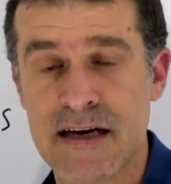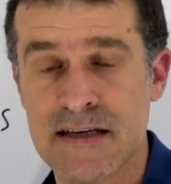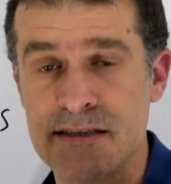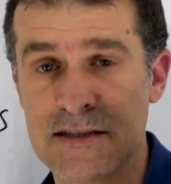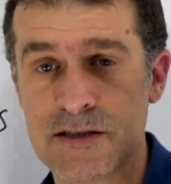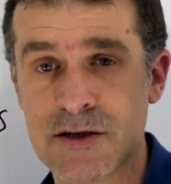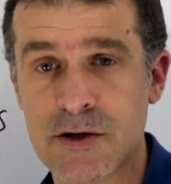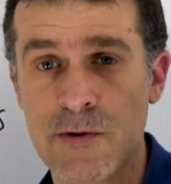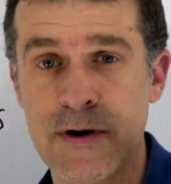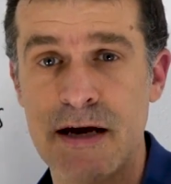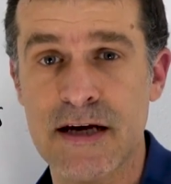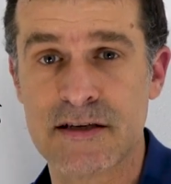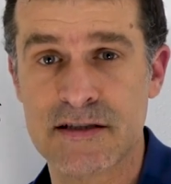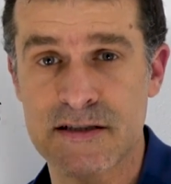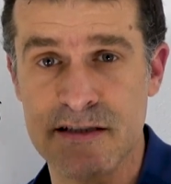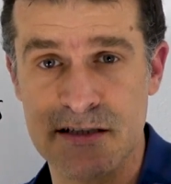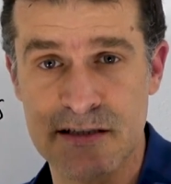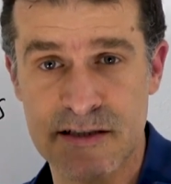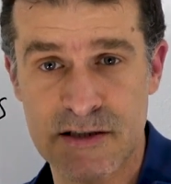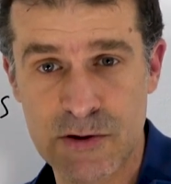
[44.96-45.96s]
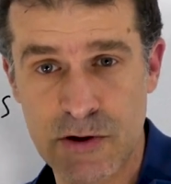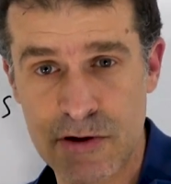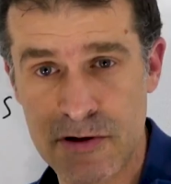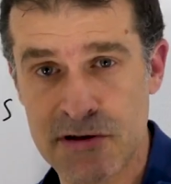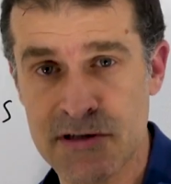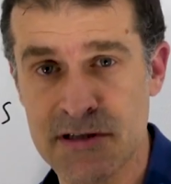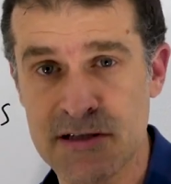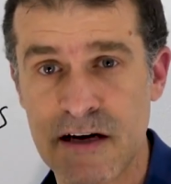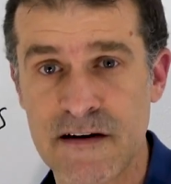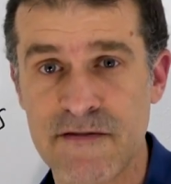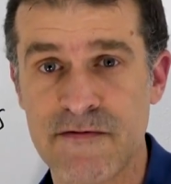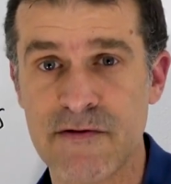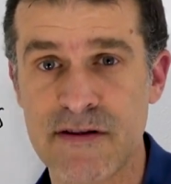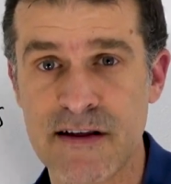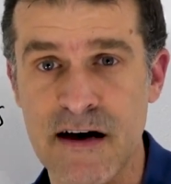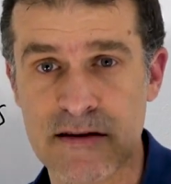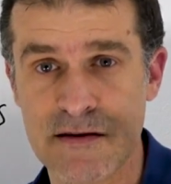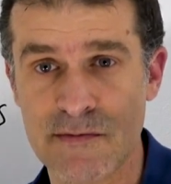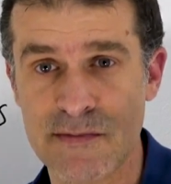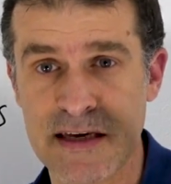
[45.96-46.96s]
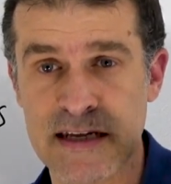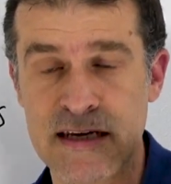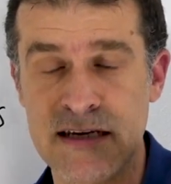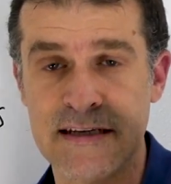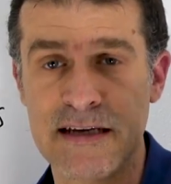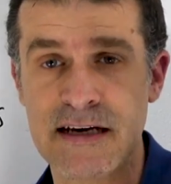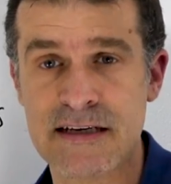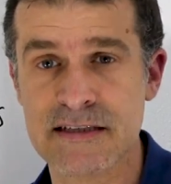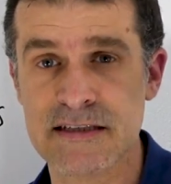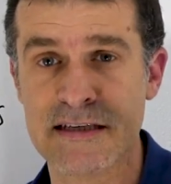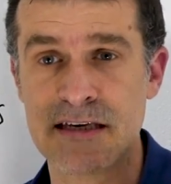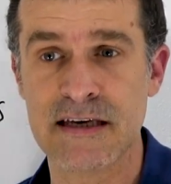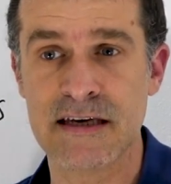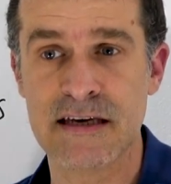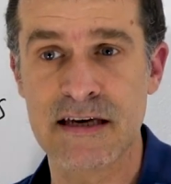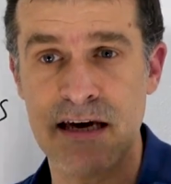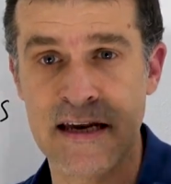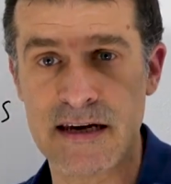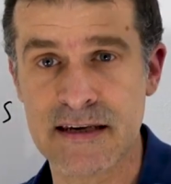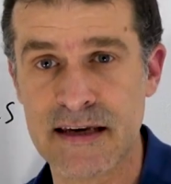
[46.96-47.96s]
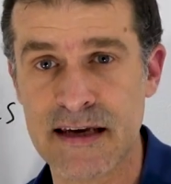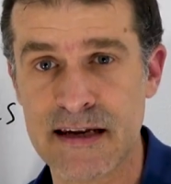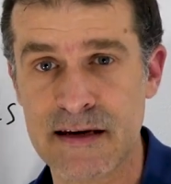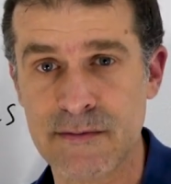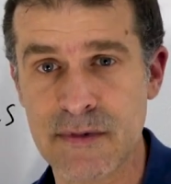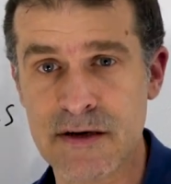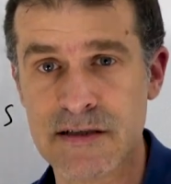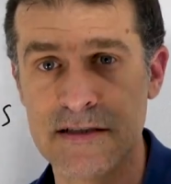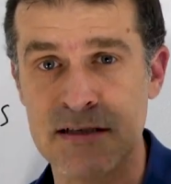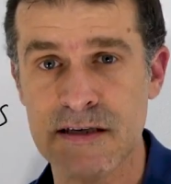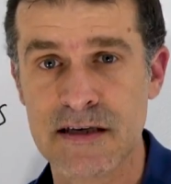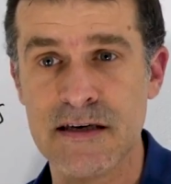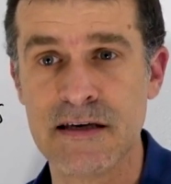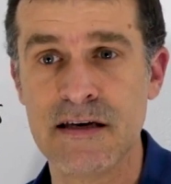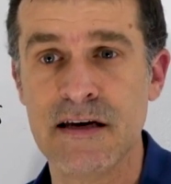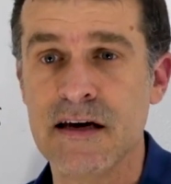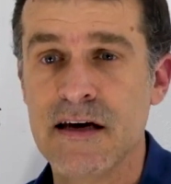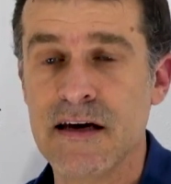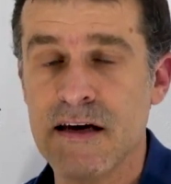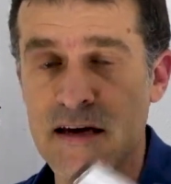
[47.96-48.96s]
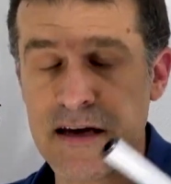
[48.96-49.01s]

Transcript: It's great to just store your stuff without them getting dusty and getting musty.